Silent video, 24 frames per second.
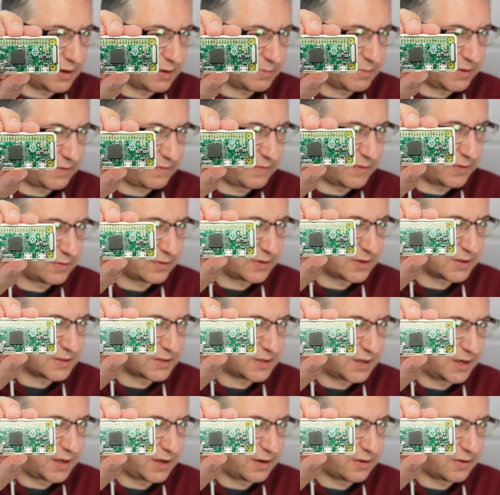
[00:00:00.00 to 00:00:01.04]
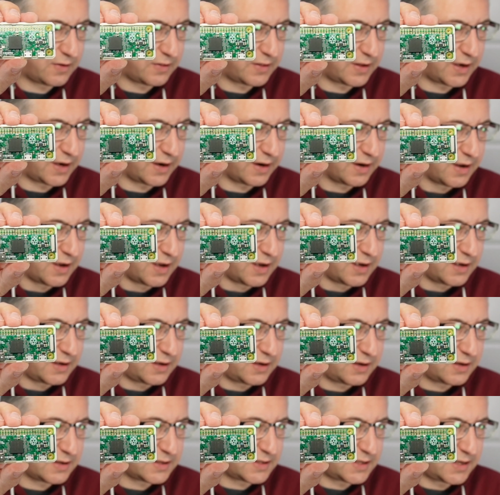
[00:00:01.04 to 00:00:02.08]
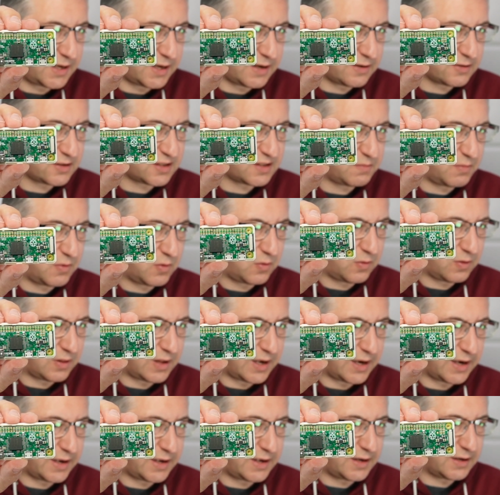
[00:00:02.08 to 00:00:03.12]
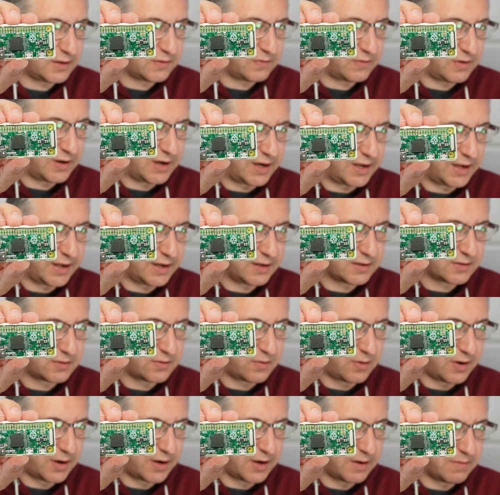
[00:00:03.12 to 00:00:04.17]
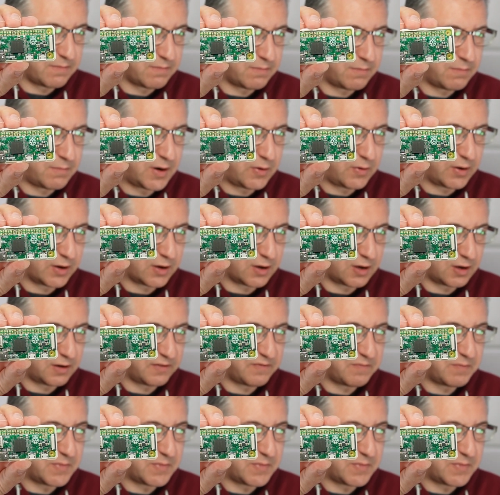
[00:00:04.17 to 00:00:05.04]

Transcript: Let me focus in on that. You can see how small that is really. It's quite a miracle of